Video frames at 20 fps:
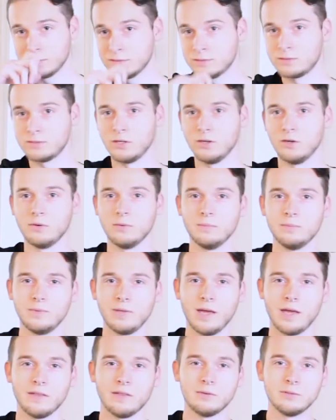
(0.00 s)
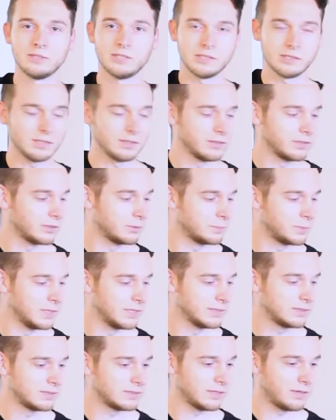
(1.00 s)
So yeah, that was just a little
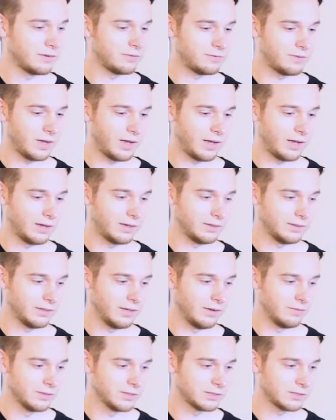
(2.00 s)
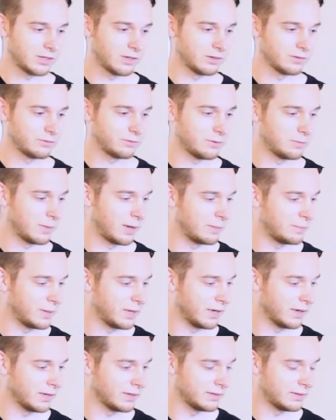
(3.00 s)
piece of a song from my
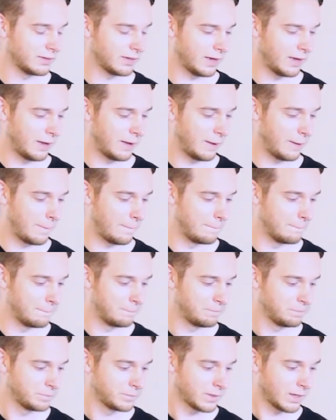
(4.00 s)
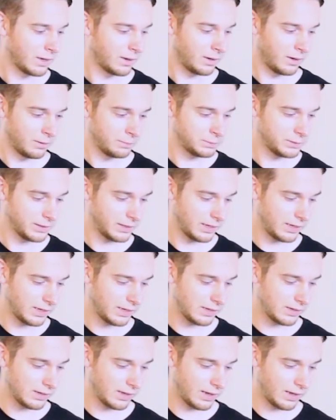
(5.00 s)
band. I'll
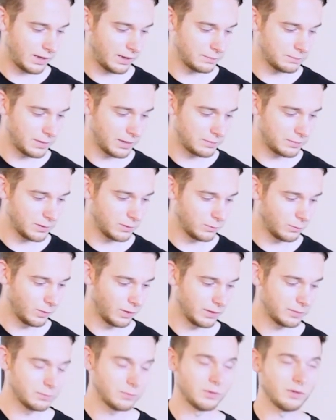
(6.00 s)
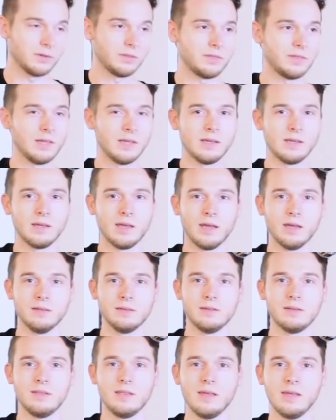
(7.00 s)
play maybe one more thing,
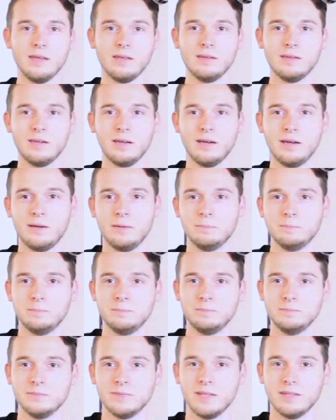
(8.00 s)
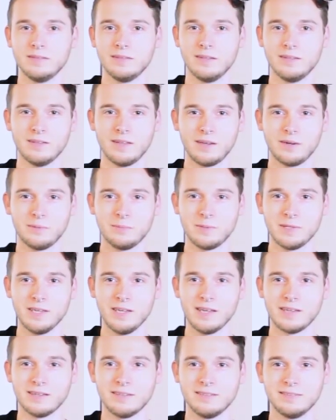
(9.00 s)
and then that'll be
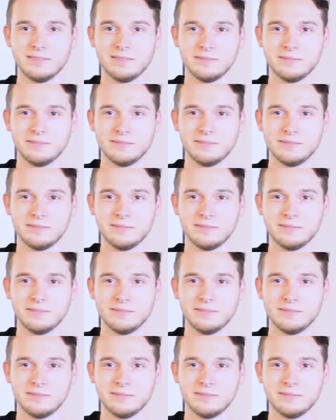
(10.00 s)
it.